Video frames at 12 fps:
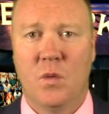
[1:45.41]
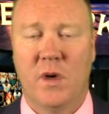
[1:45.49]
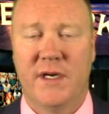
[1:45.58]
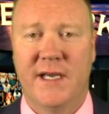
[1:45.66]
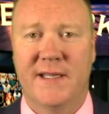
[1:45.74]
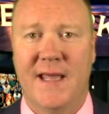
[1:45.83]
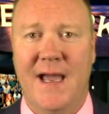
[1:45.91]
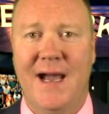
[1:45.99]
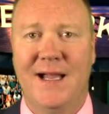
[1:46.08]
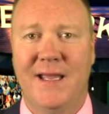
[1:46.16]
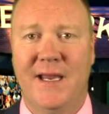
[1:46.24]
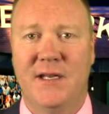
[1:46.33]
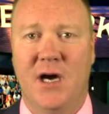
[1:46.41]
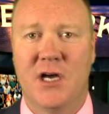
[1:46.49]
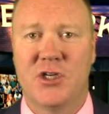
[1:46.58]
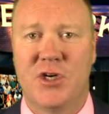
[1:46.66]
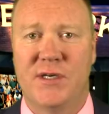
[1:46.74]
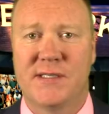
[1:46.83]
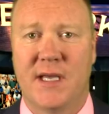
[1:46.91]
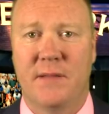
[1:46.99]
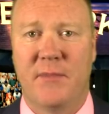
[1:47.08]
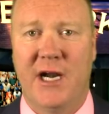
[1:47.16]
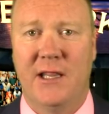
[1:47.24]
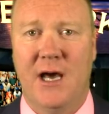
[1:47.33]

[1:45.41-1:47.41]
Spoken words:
We're taking the LA Dodgers on the money